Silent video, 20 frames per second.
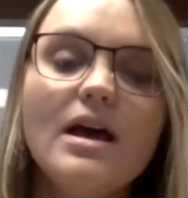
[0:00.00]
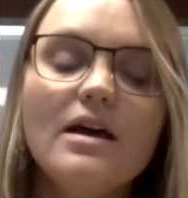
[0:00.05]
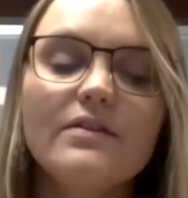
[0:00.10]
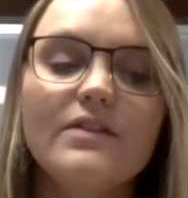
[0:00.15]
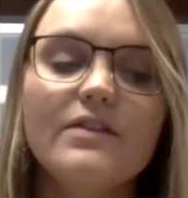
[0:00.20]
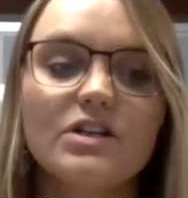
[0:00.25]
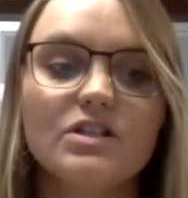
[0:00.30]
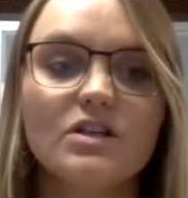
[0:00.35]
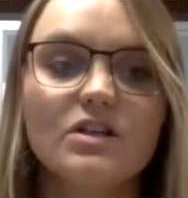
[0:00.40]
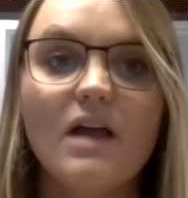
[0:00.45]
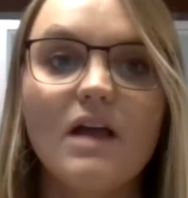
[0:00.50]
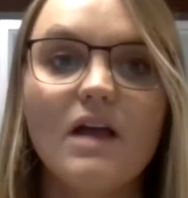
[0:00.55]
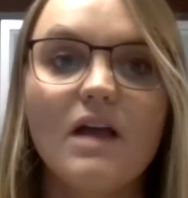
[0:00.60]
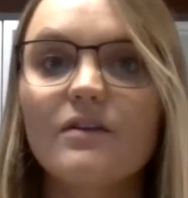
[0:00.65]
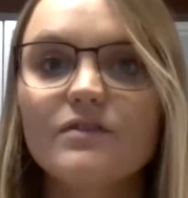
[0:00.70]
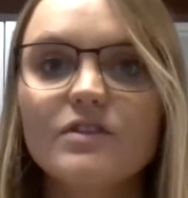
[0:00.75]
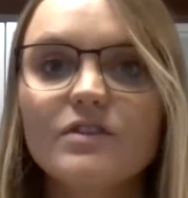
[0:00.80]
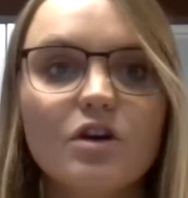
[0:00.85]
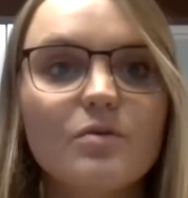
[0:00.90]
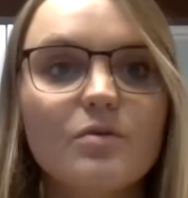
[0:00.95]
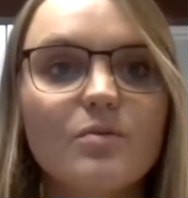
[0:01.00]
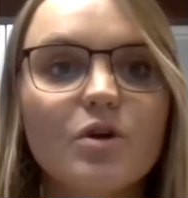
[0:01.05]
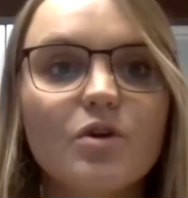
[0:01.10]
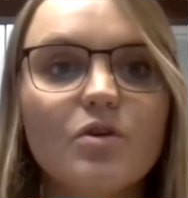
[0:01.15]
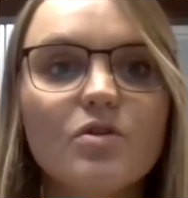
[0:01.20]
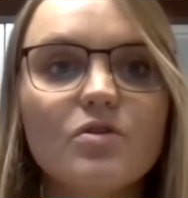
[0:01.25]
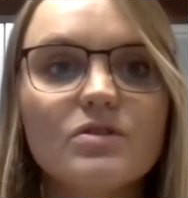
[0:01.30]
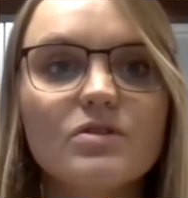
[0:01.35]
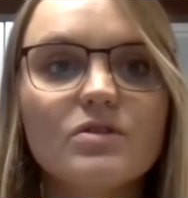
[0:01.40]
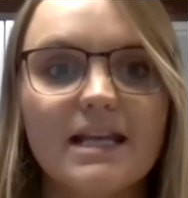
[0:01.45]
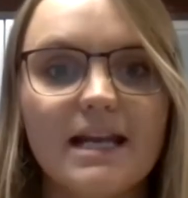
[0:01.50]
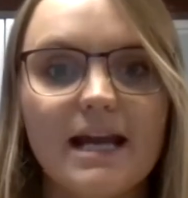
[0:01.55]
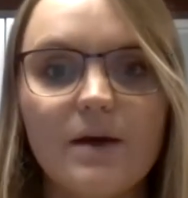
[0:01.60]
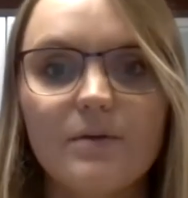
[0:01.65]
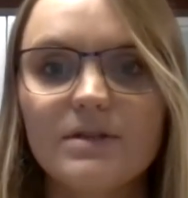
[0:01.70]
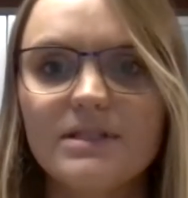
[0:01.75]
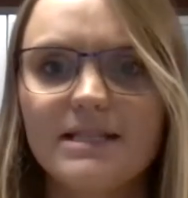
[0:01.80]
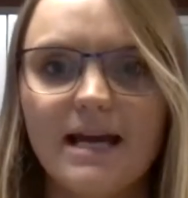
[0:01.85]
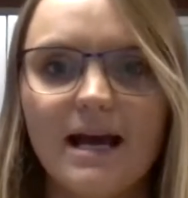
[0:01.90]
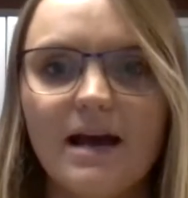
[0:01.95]
there's a lot of terminals that I
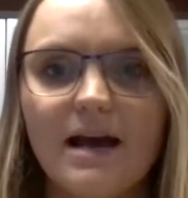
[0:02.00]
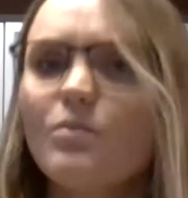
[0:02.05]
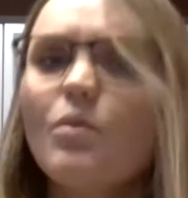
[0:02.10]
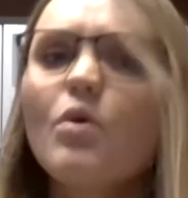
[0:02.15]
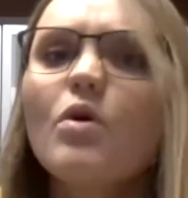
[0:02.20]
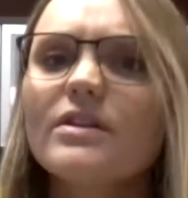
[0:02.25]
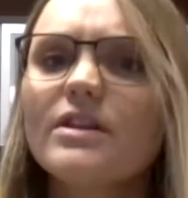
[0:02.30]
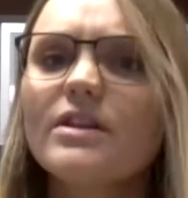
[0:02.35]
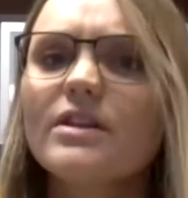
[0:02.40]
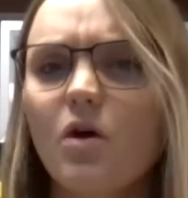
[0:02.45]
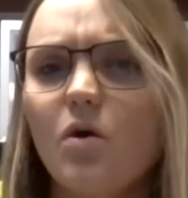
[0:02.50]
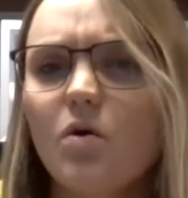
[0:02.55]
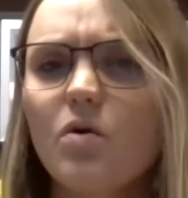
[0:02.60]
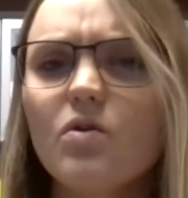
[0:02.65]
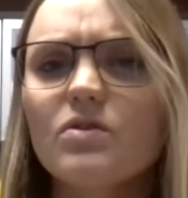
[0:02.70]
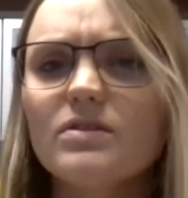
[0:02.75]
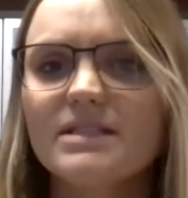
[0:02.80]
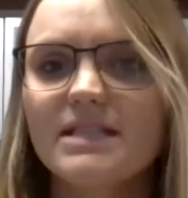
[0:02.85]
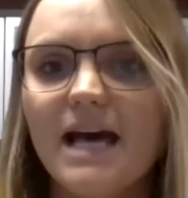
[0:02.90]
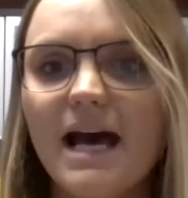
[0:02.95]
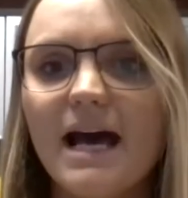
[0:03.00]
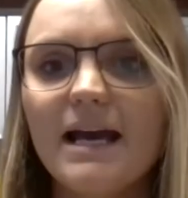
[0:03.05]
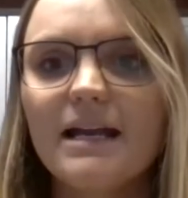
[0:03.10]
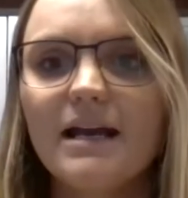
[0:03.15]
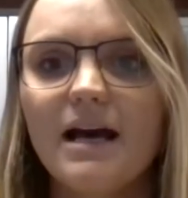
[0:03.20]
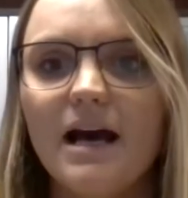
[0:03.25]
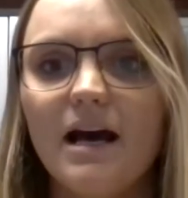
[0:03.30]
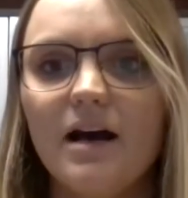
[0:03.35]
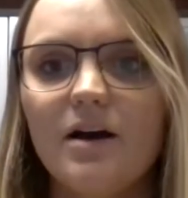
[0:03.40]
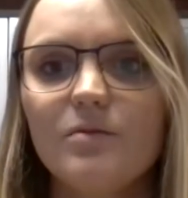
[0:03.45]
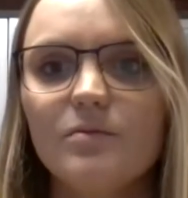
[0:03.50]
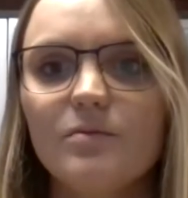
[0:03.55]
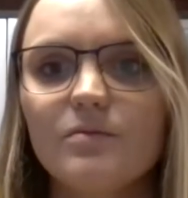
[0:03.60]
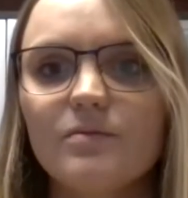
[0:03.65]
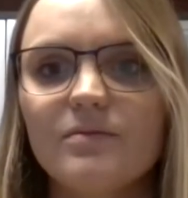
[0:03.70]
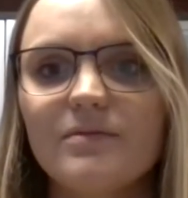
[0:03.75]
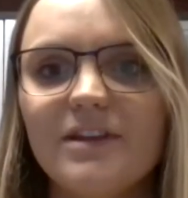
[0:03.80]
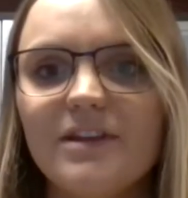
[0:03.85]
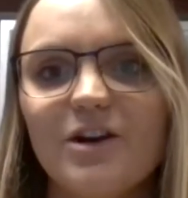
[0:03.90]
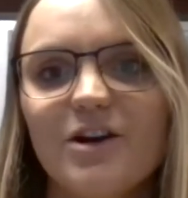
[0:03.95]
would say on more the local side
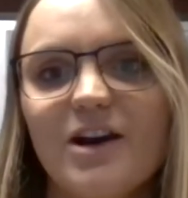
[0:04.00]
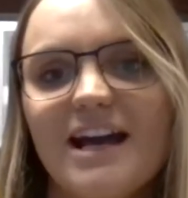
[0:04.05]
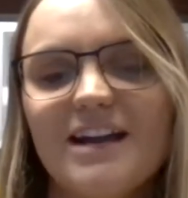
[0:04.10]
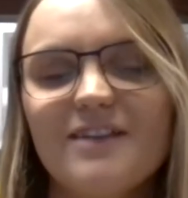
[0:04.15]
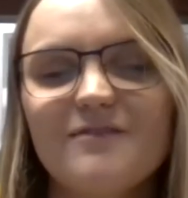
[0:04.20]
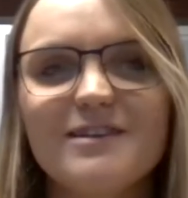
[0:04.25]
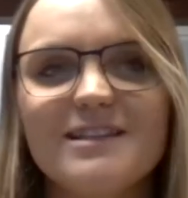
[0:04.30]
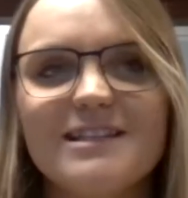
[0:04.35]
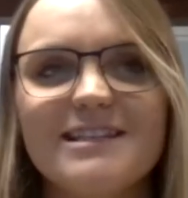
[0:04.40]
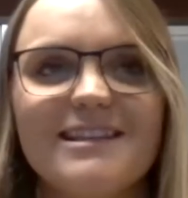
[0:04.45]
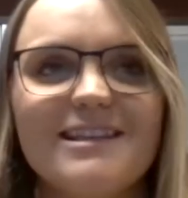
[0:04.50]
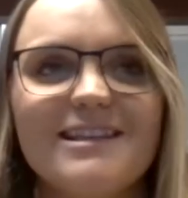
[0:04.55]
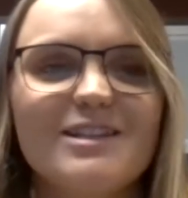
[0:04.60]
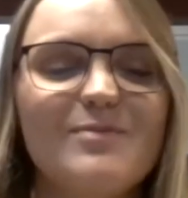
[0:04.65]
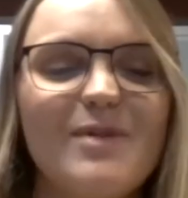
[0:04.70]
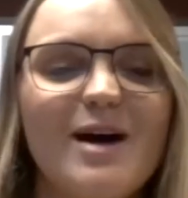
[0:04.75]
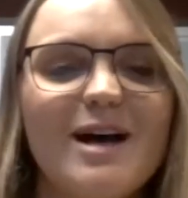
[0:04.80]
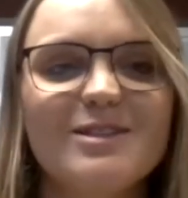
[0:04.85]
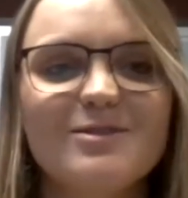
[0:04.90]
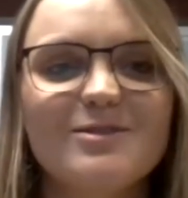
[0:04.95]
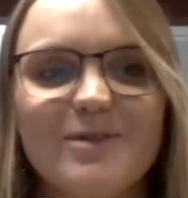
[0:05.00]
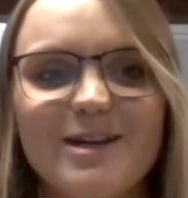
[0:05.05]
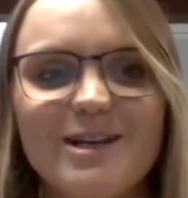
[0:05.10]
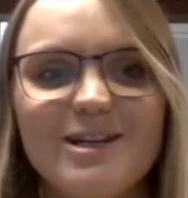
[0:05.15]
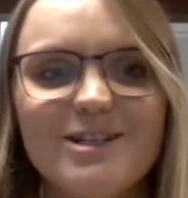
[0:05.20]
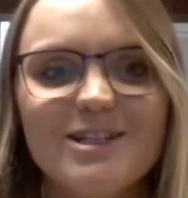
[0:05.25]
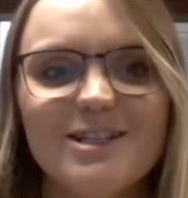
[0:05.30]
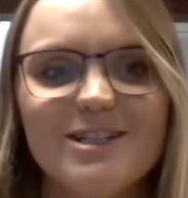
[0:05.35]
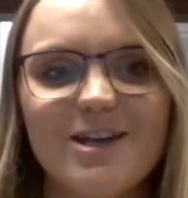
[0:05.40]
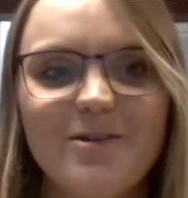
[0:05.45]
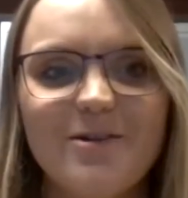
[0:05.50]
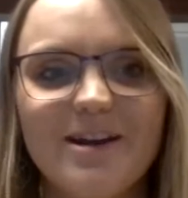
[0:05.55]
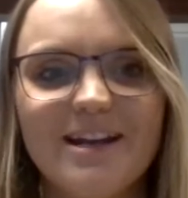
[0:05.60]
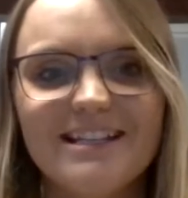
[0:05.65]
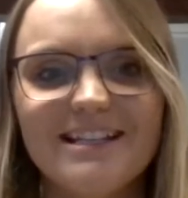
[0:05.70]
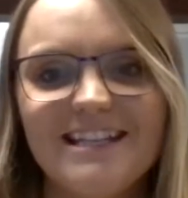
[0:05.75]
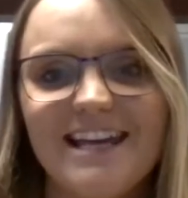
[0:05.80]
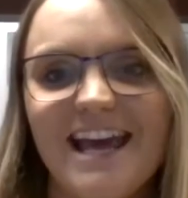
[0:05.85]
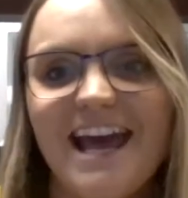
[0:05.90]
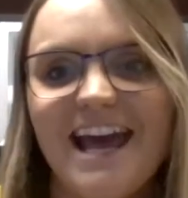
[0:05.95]
that are kind of the spots where you just go in
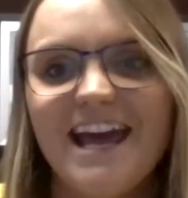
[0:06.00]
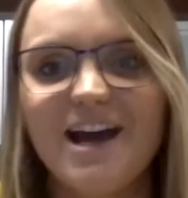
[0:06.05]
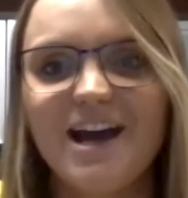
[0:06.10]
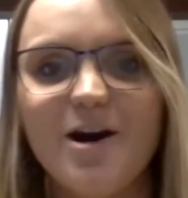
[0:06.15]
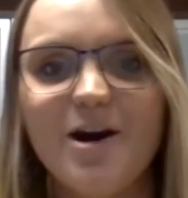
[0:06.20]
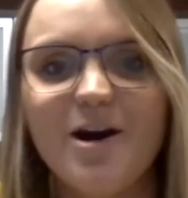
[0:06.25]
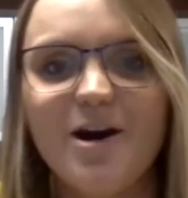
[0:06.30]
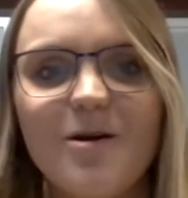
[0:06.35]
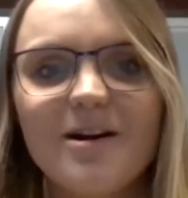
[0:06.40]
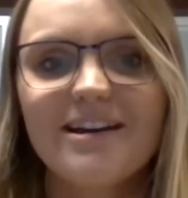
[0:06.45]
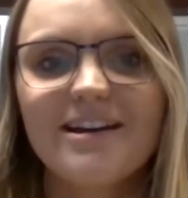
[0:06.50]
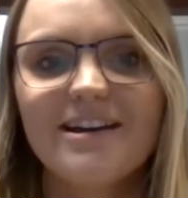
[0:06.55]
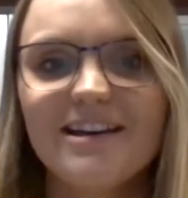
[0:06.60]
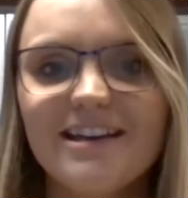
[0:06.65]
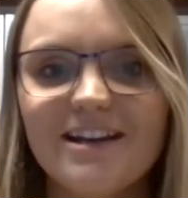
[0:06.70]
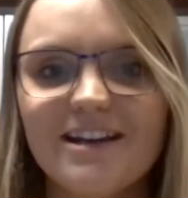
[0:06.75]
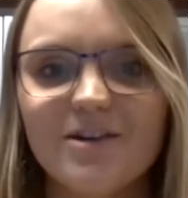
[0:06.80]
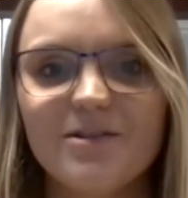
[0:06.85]
and say, hey, how are you?